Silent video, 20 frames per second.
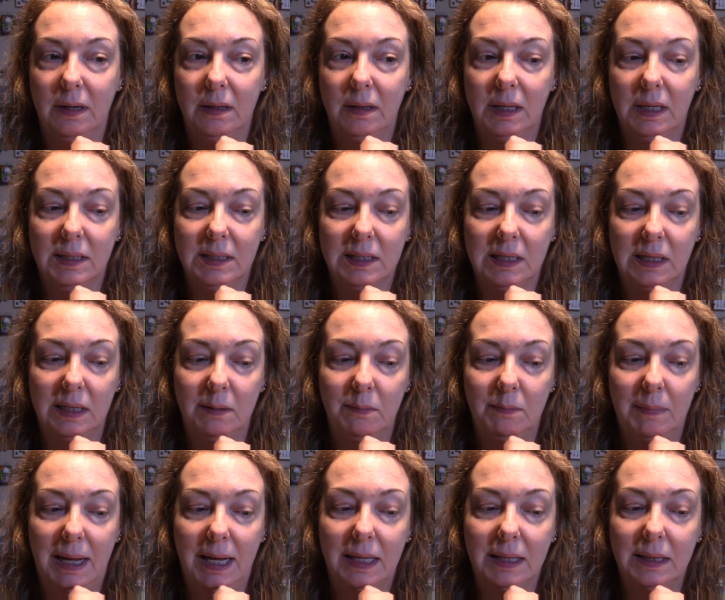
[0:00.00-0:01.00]
that's going to
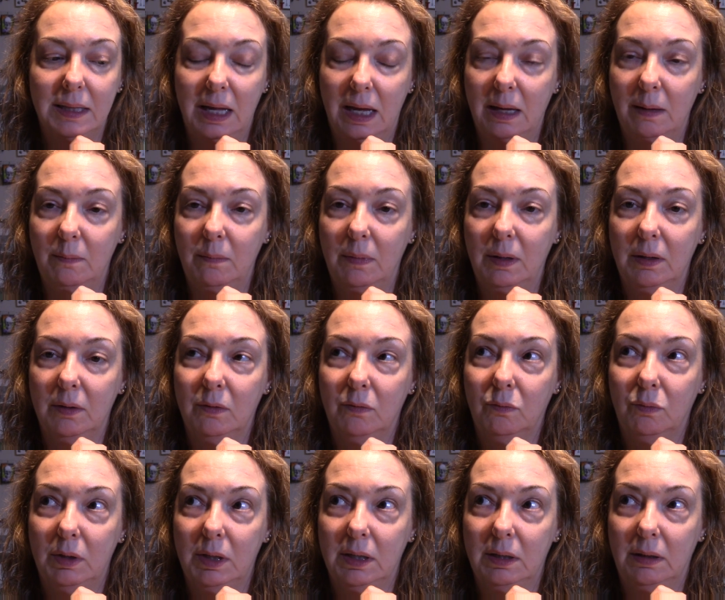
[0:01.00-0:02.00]
make them
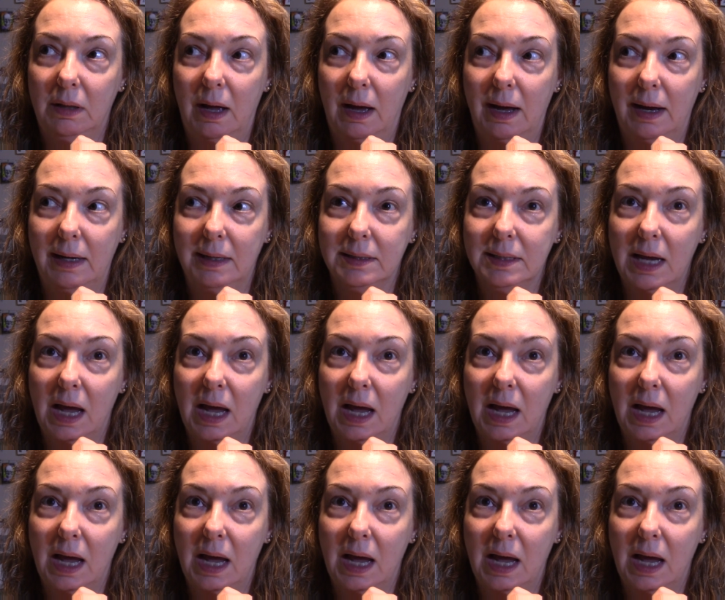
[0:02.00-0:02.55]
realize